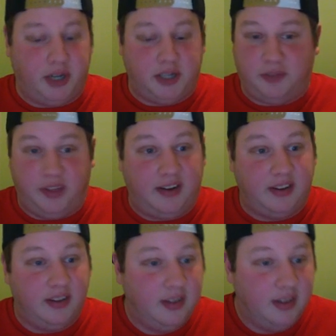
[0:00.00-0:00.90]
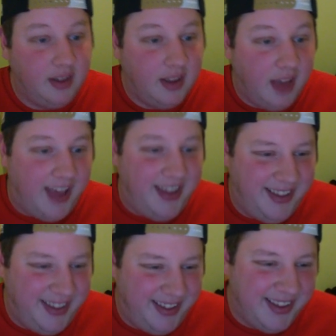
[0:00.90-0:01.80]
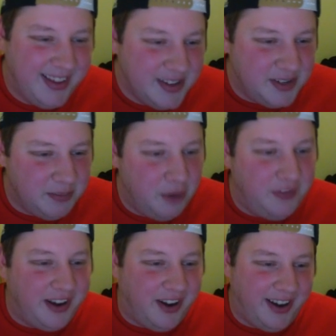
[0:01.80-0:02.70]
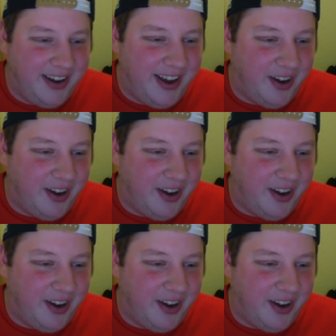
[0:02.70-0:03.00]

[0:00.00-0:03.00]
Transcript: for that. Moving on now